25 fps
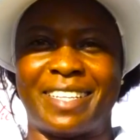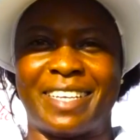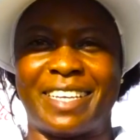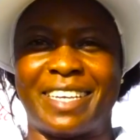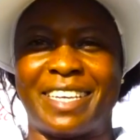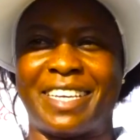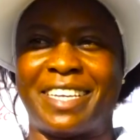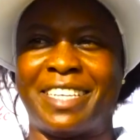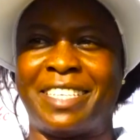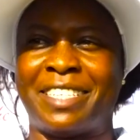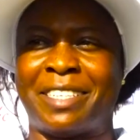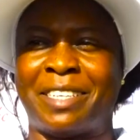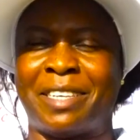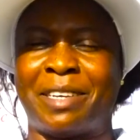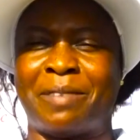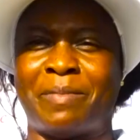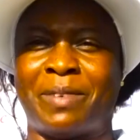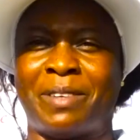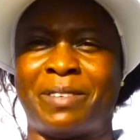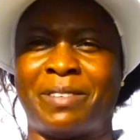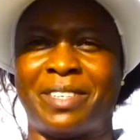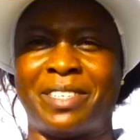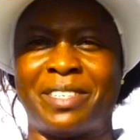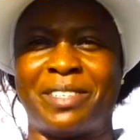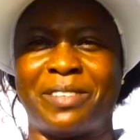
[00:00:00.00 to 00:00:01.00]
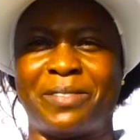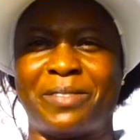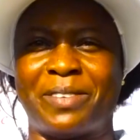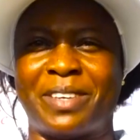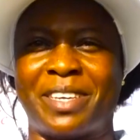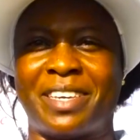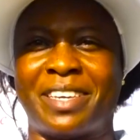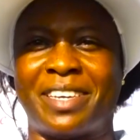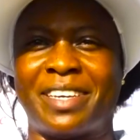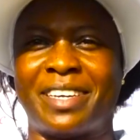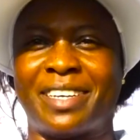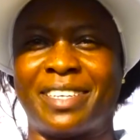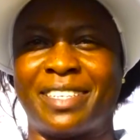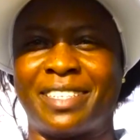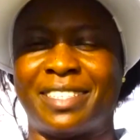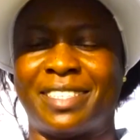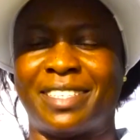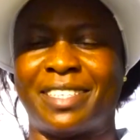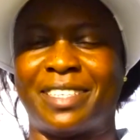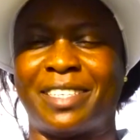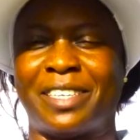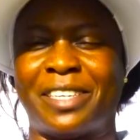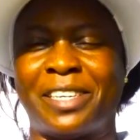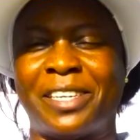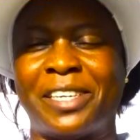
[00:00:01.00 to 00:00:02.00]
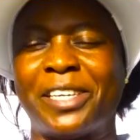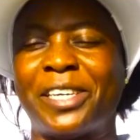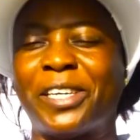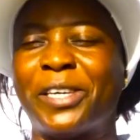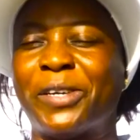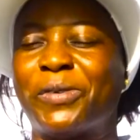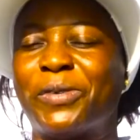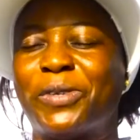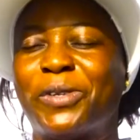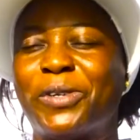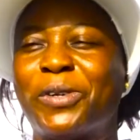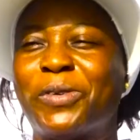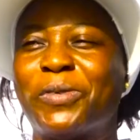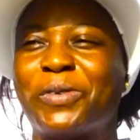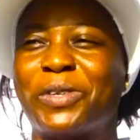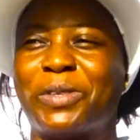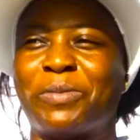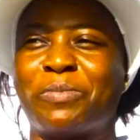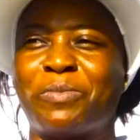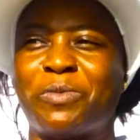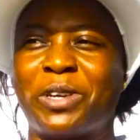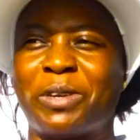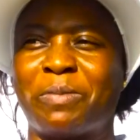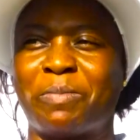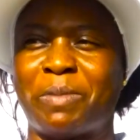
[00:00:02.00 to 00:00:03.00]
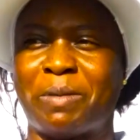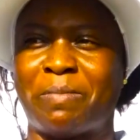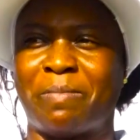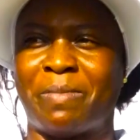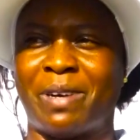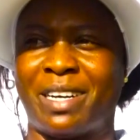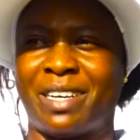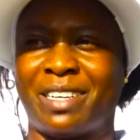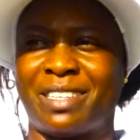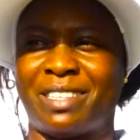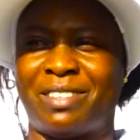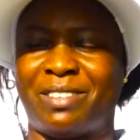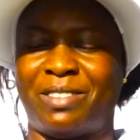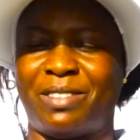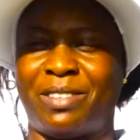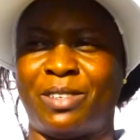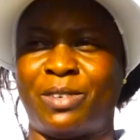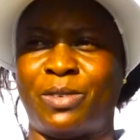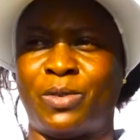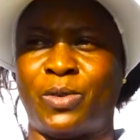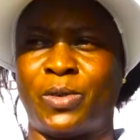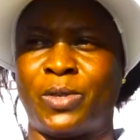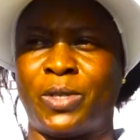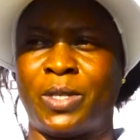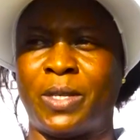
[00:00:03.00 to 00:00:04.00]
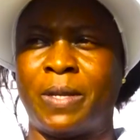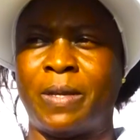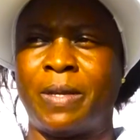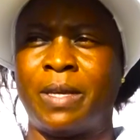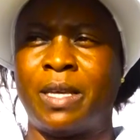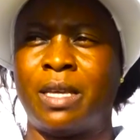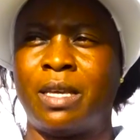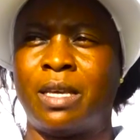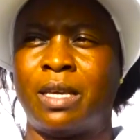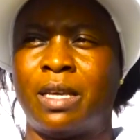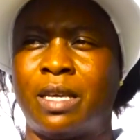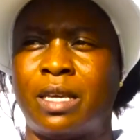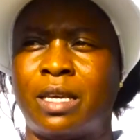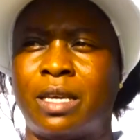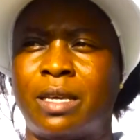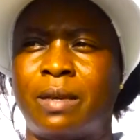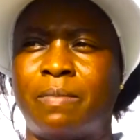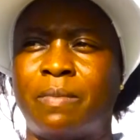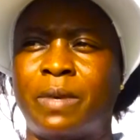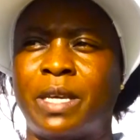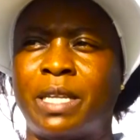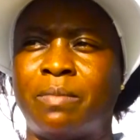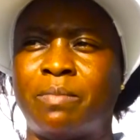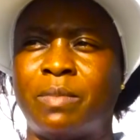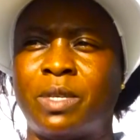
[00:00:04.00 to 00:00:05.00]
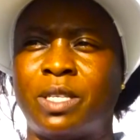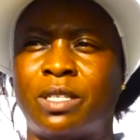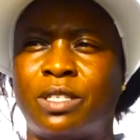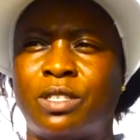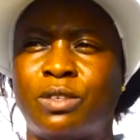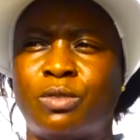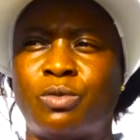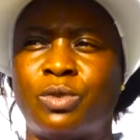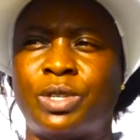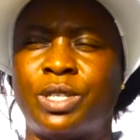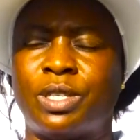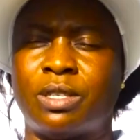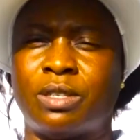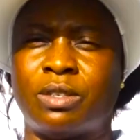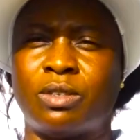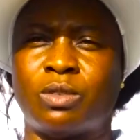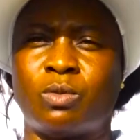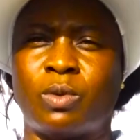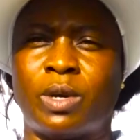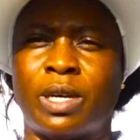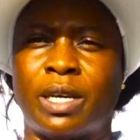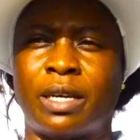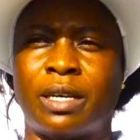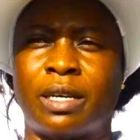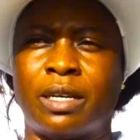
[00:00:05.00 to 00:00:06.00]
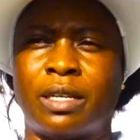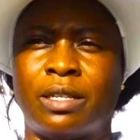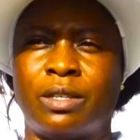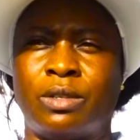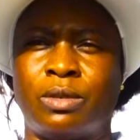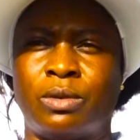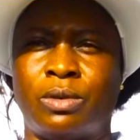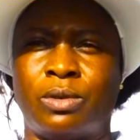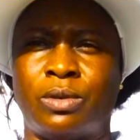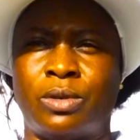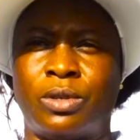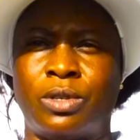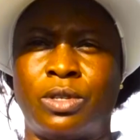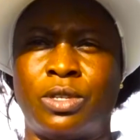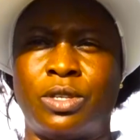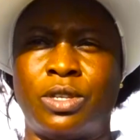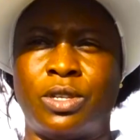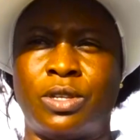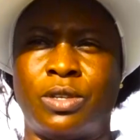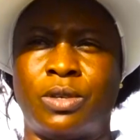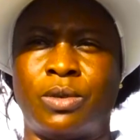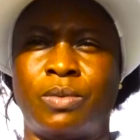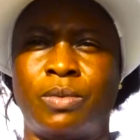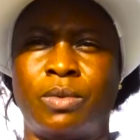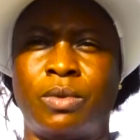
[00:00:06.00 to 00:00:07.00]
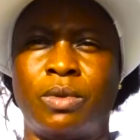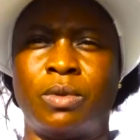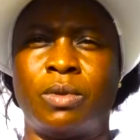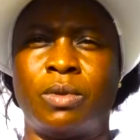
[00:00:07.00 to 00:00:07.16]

Like each time I ran away, he had uh, he would always bring me back to the course. He made me see reasons why I had to continue.